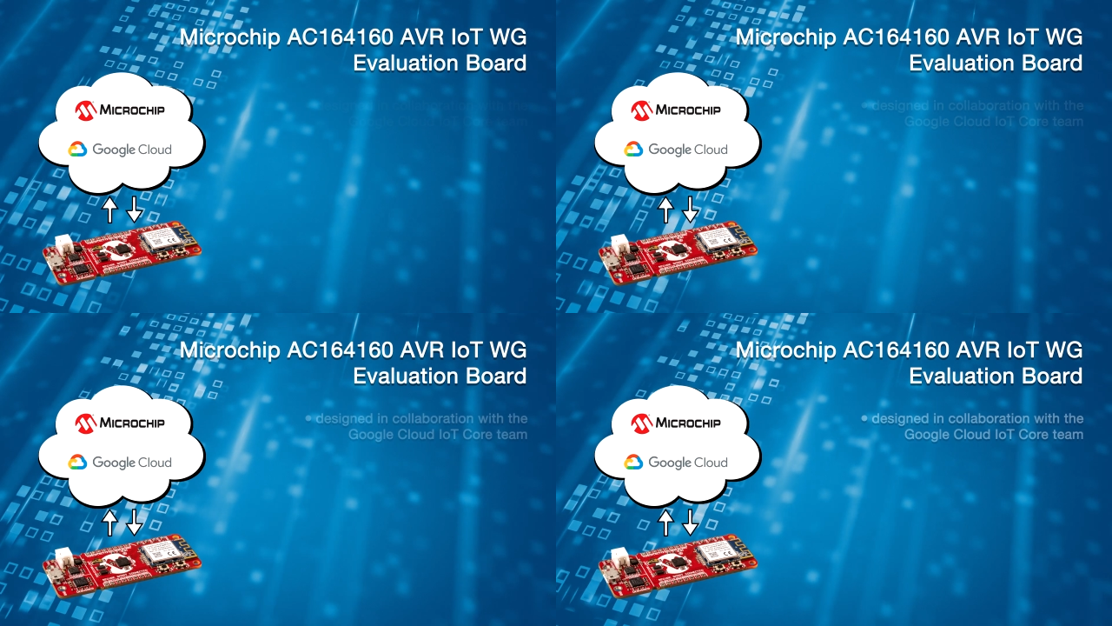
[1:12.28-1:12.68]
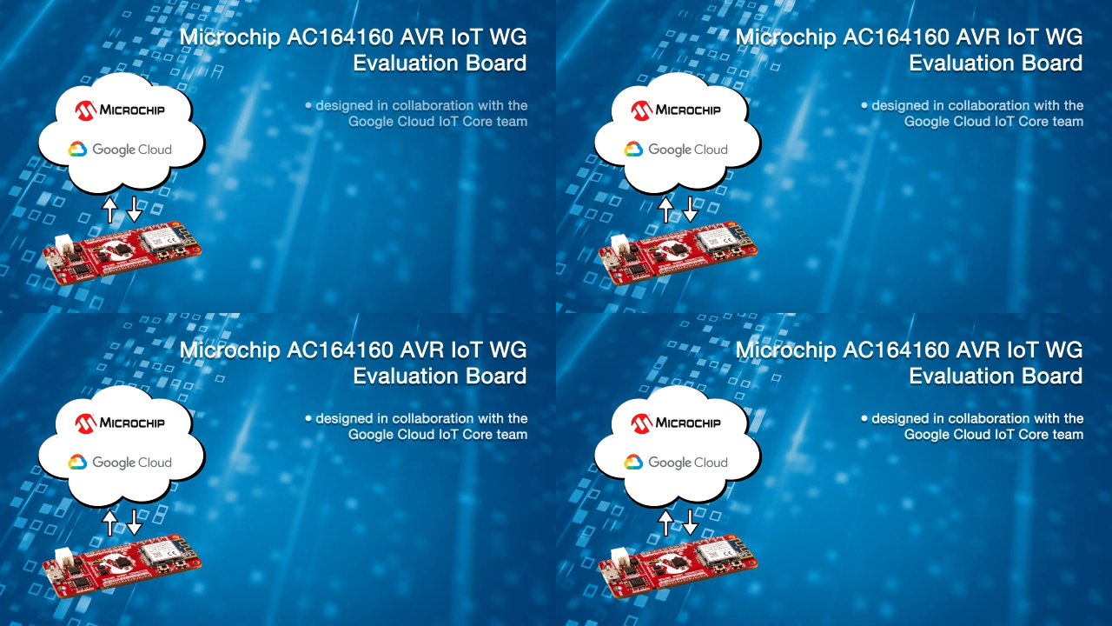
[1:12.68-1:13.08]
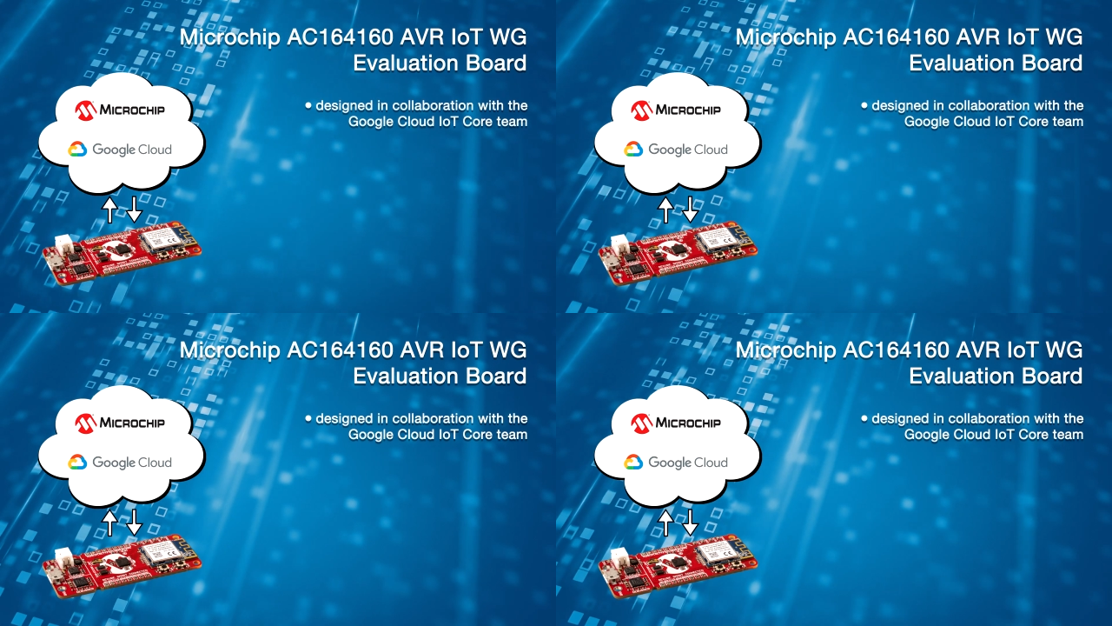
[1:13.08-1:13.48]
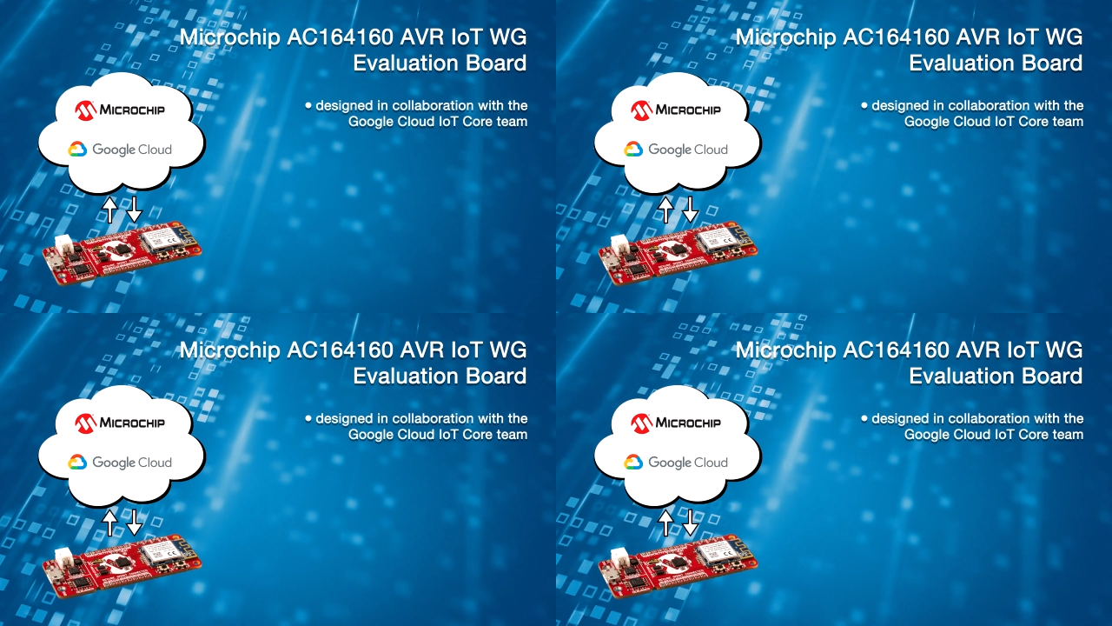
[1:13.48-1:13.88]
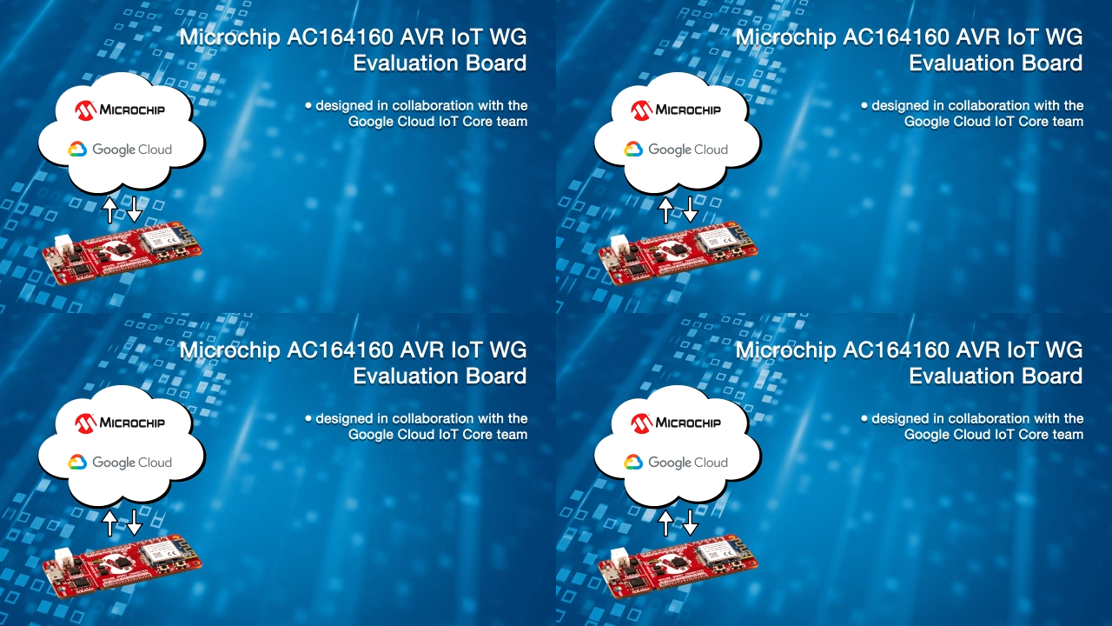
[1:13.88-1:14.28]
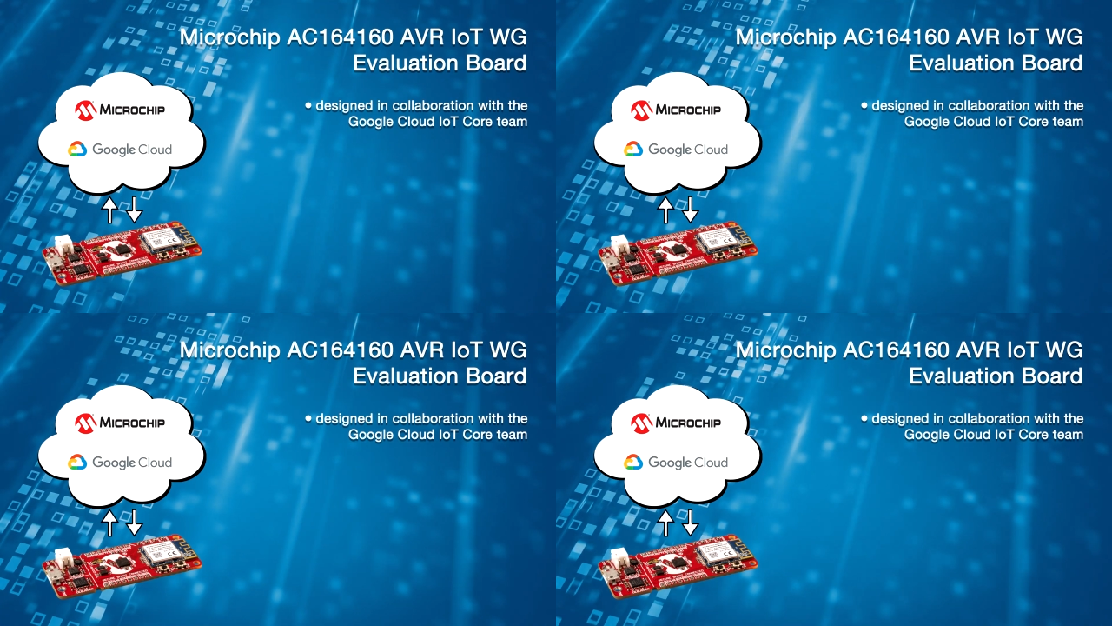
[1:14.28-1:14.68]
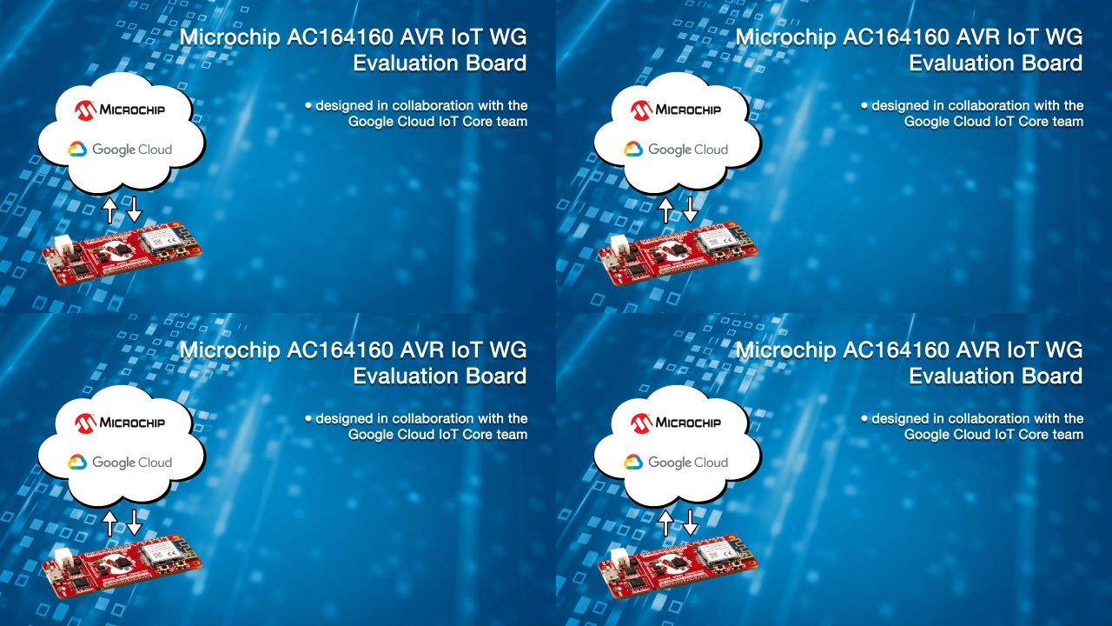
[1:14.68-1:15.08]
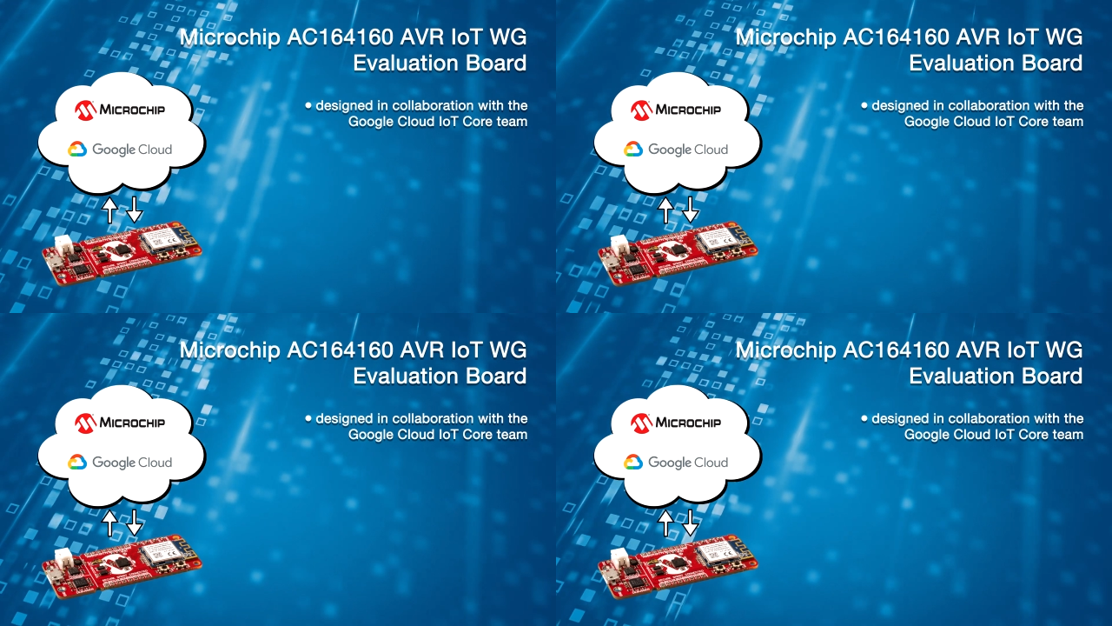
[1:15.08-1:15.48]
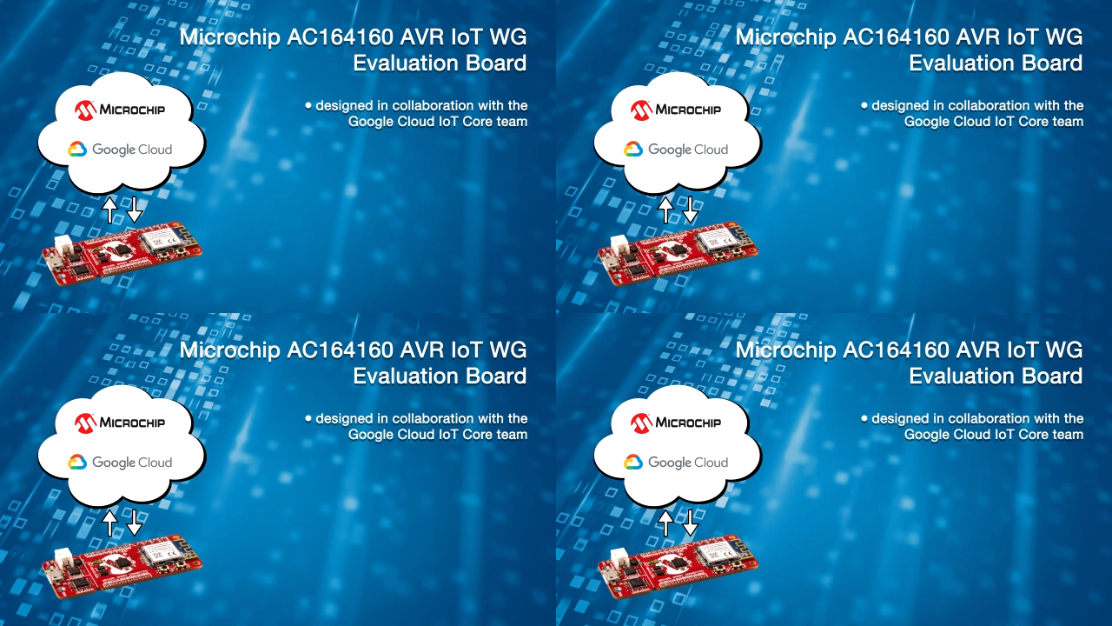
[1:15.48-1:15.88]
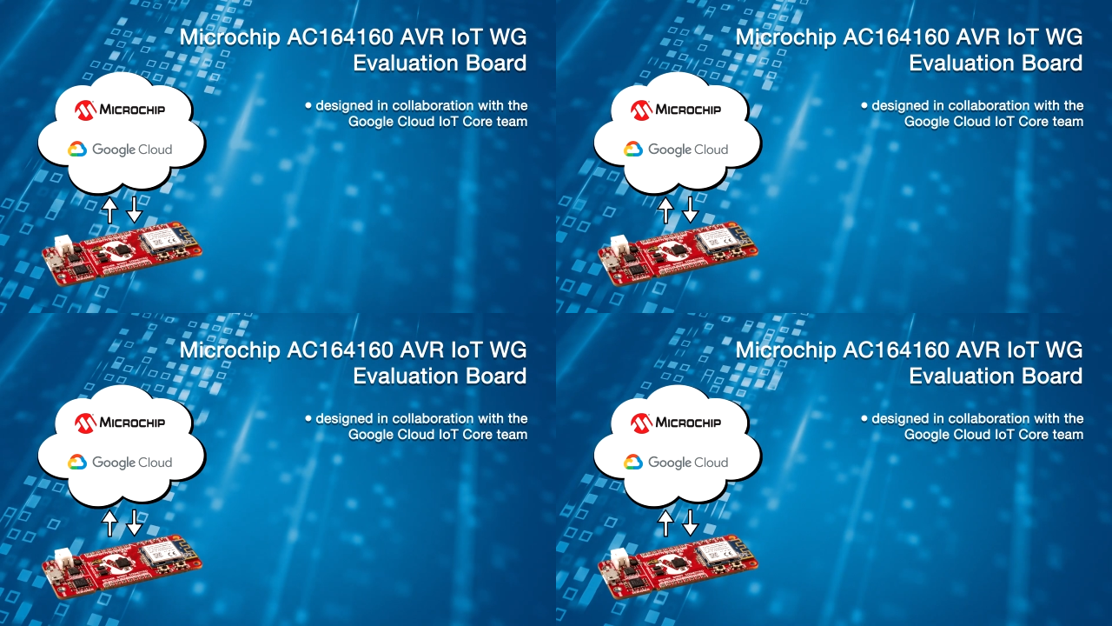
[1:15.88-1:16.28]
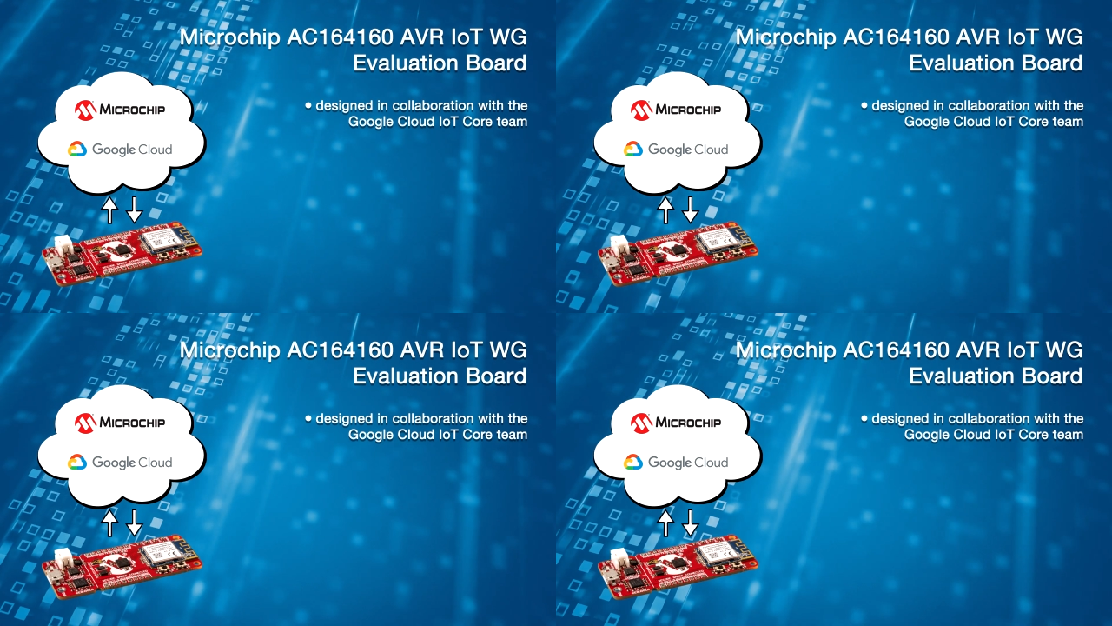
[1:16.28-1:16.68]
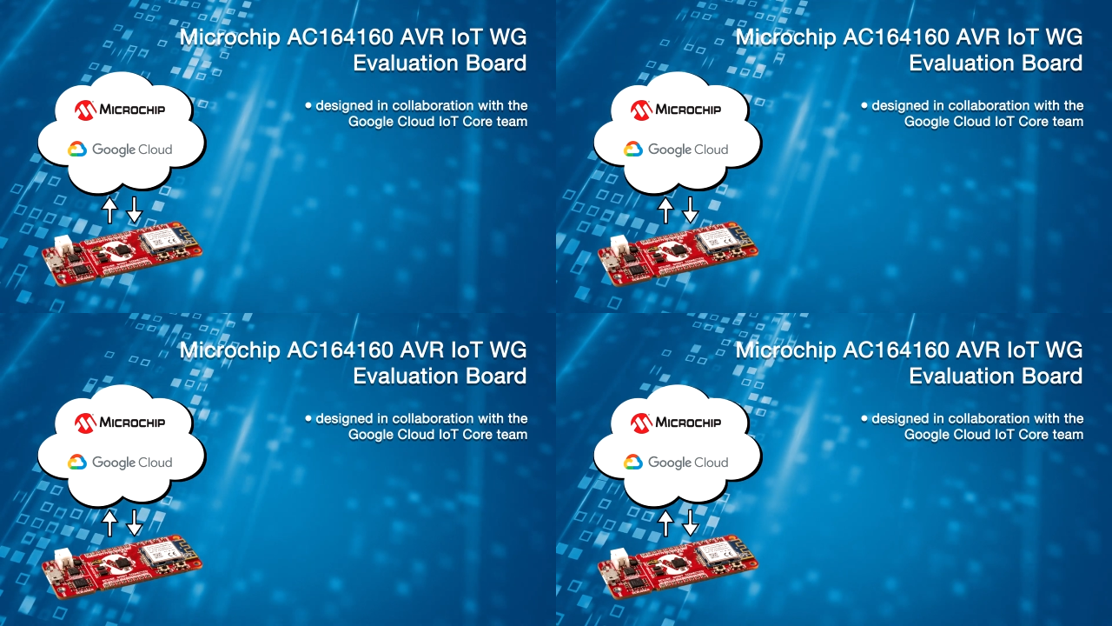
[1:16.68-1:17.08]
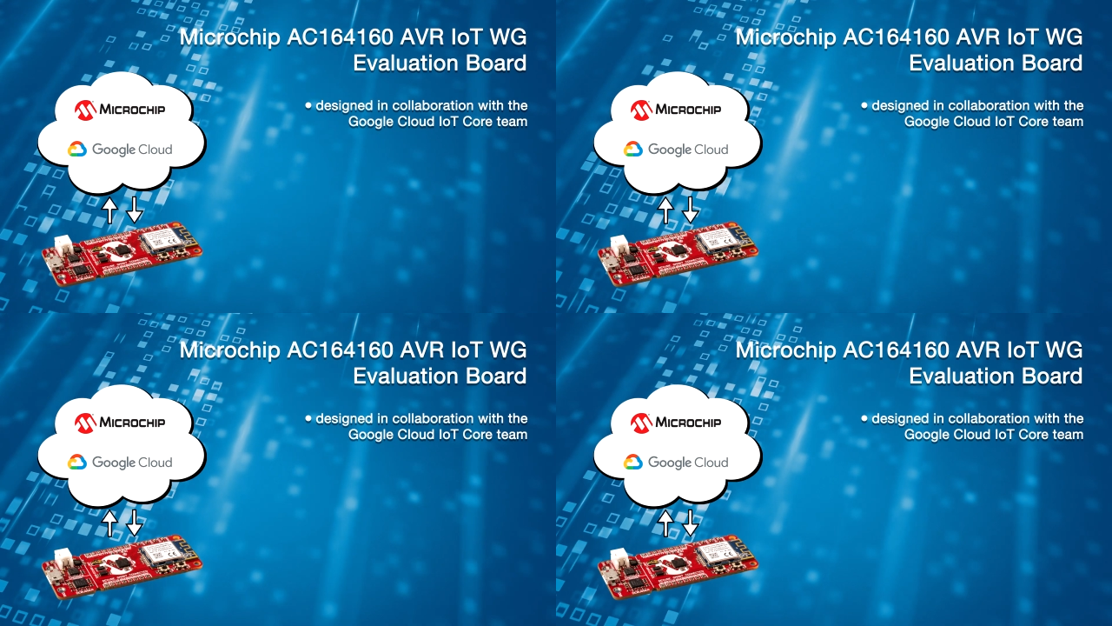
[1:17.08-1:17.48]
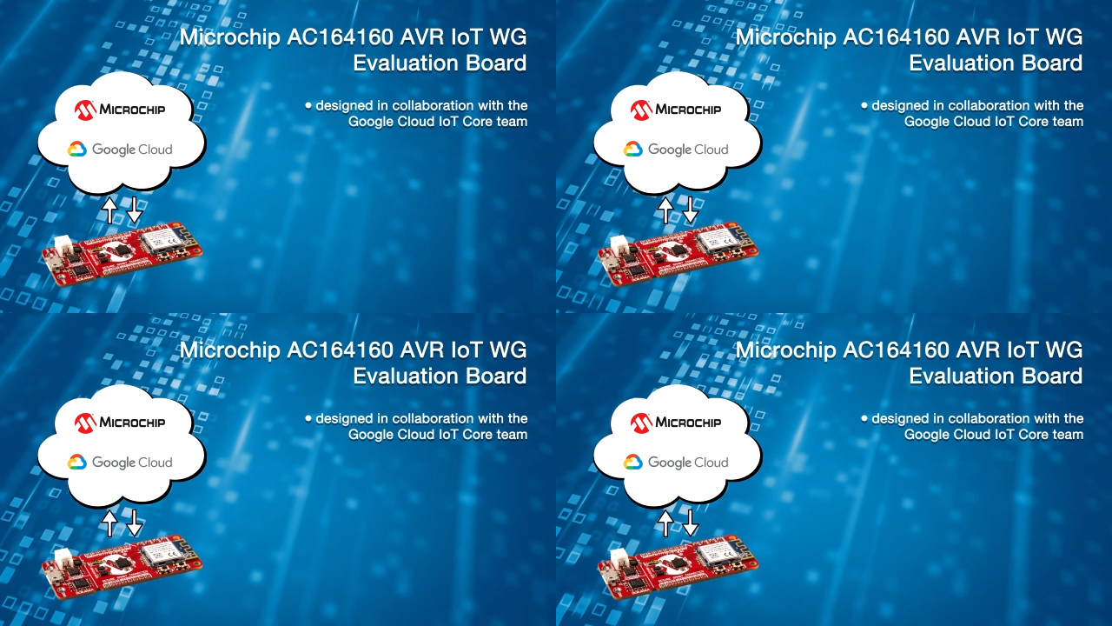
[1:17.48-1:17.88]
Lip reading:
[unreadable: no face in view]